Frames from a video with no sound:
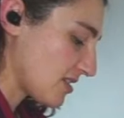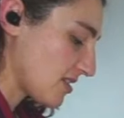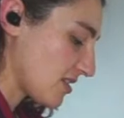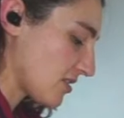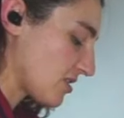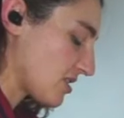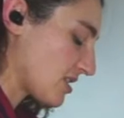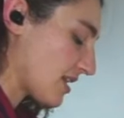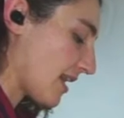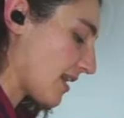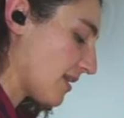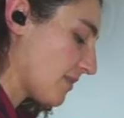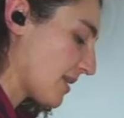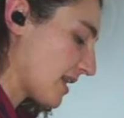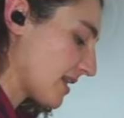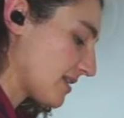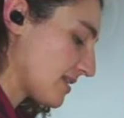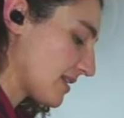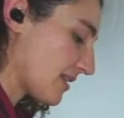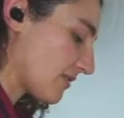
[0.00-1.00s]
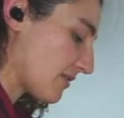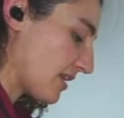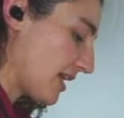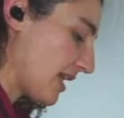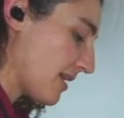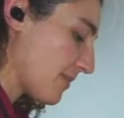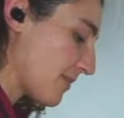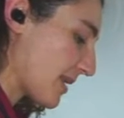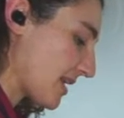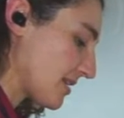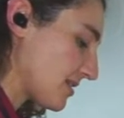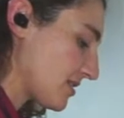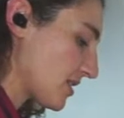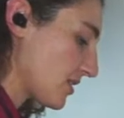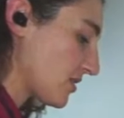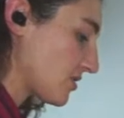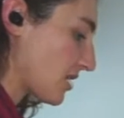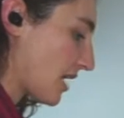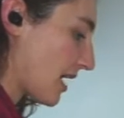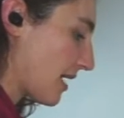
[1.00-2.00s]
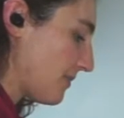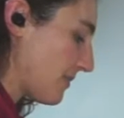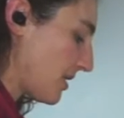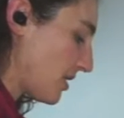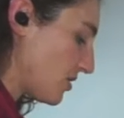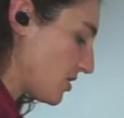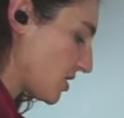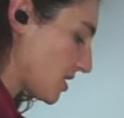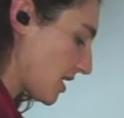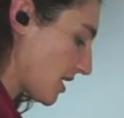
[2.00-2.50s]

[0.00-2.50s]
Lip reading: style, but it's not really a pesto. So I'm using